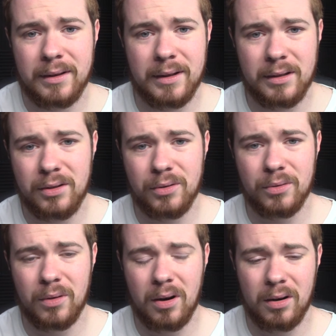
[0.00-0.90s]
That
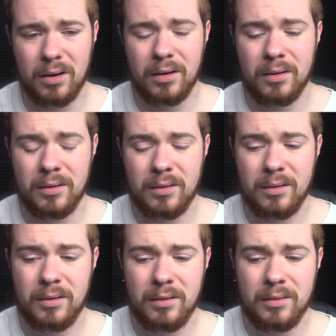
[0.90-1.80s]
you are
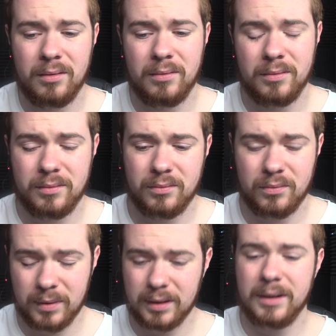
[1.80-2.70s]

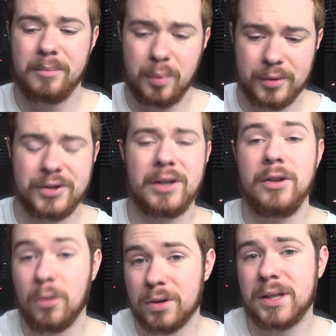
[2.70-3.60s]
really pushing
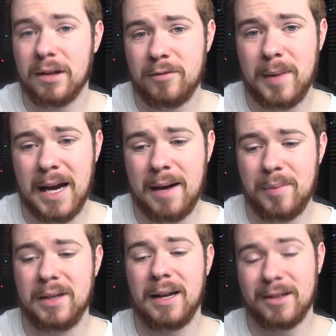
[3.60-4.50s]
yourself to be
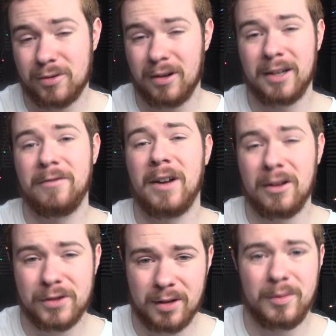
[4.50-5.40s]
happy and not trying to
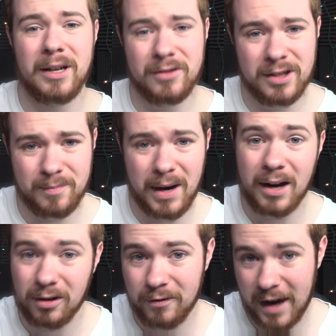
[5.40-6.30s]
follow somebody else's
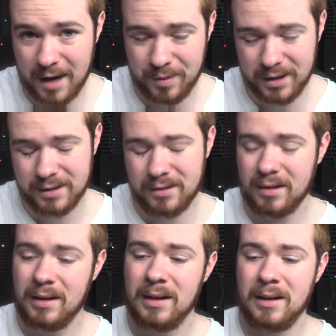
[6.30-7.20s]
model of happiness,
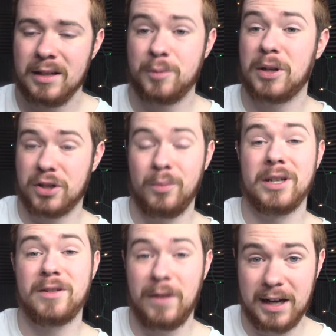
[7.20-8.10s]
especially when
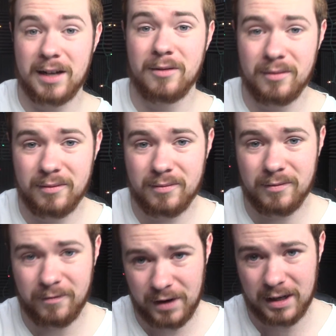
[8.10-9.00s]
it's fake
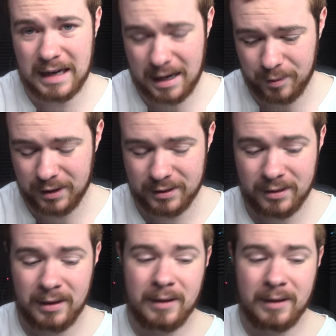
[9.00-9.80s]
happiness.